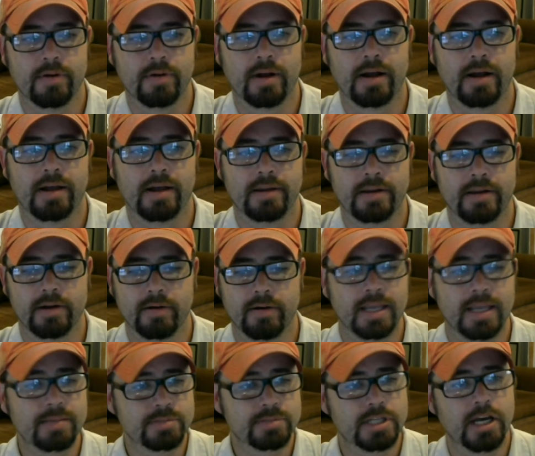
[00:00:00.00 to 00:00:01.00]
You know,
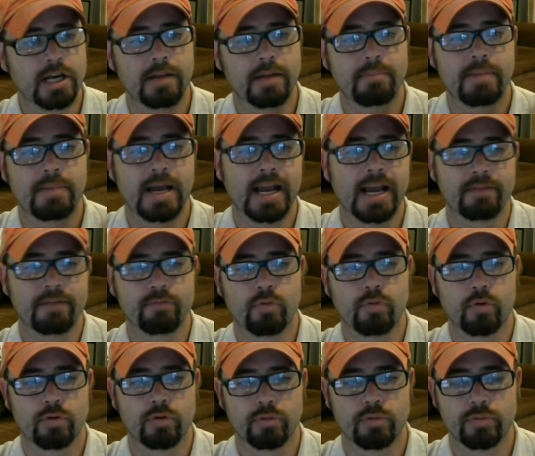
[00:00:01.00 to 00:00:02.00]
it keeps cutting back and
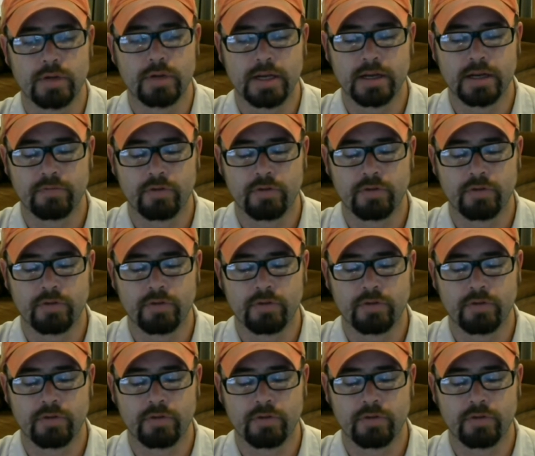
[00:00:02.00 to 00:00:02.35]
forth through the